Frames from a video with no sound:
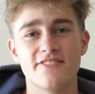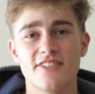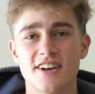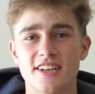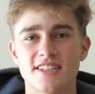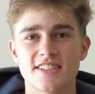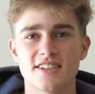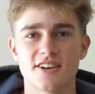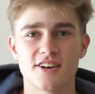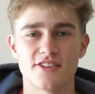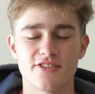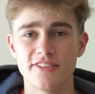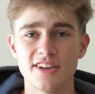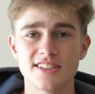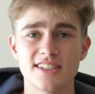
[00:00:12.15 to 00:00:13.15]
first off,
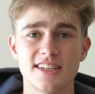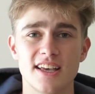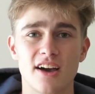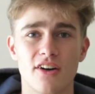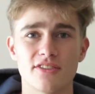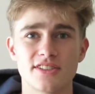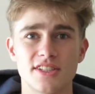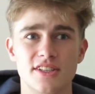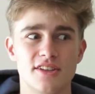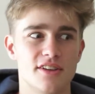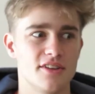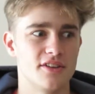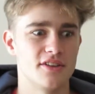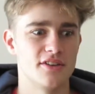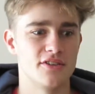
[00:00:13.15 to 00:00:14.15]
firstly obviously
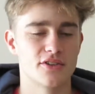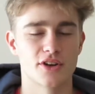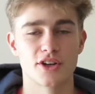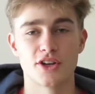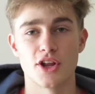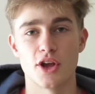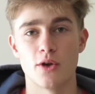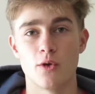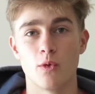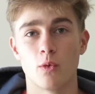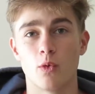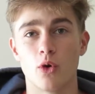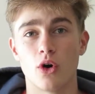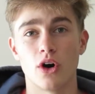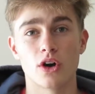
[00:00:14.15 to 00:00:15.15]
you've got to know
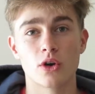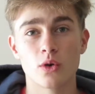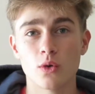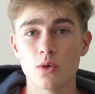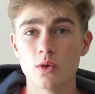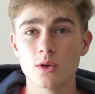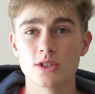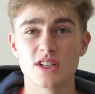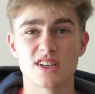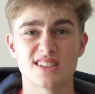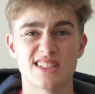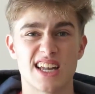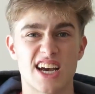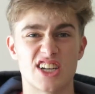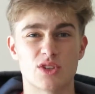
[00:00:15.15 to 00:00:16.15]
what course
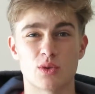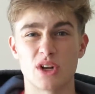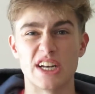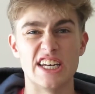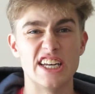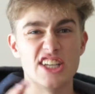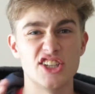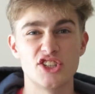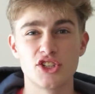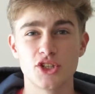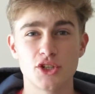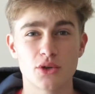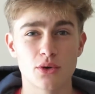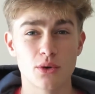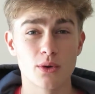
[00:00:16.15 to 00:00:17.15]
slash what niche
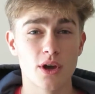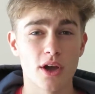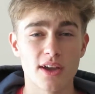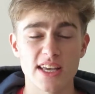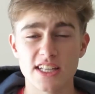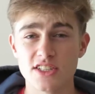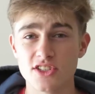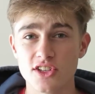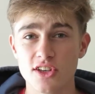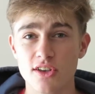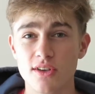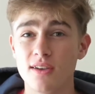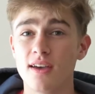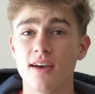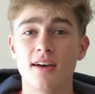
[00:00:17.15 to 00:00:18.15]
you're going
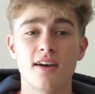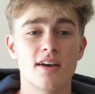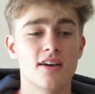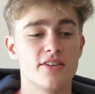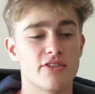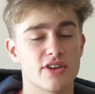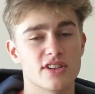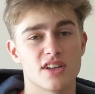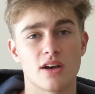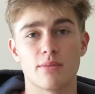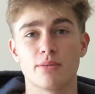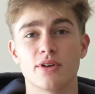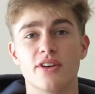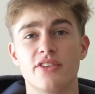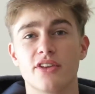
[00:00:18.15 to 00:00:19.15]
into. For
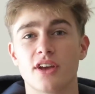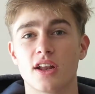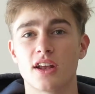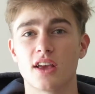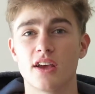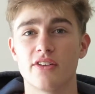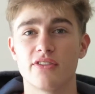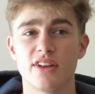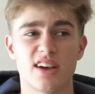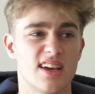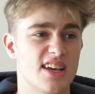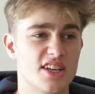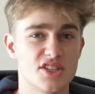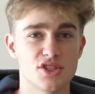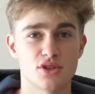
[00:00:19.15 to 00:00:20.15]
example, if you're going to go for like
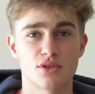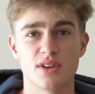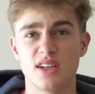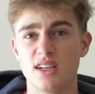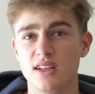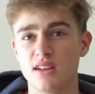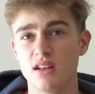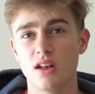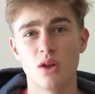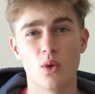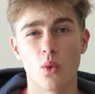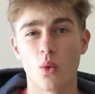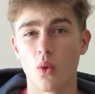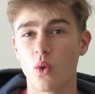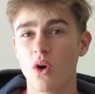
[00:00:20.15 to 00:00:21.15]
history,
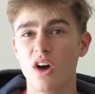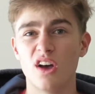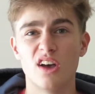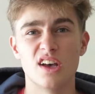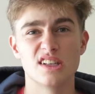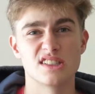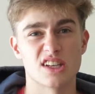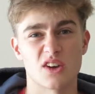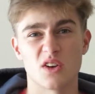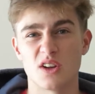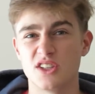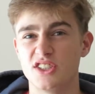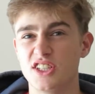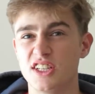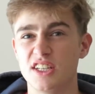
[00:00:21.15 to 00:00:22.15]
law,
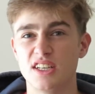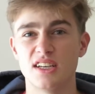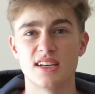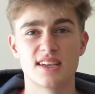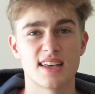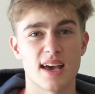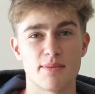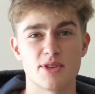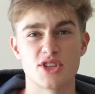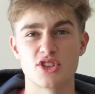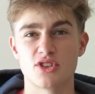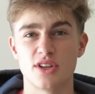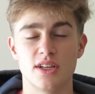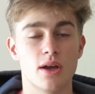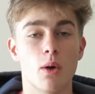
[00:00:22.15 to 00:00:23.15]
psychology,
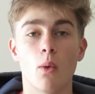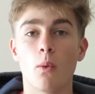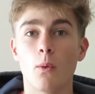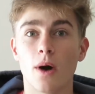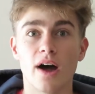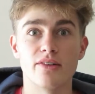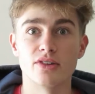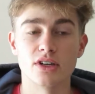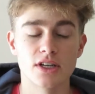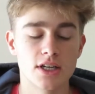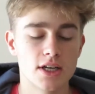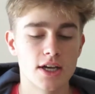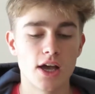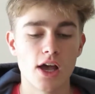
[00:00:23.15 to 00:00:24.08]
chemistry, whatever,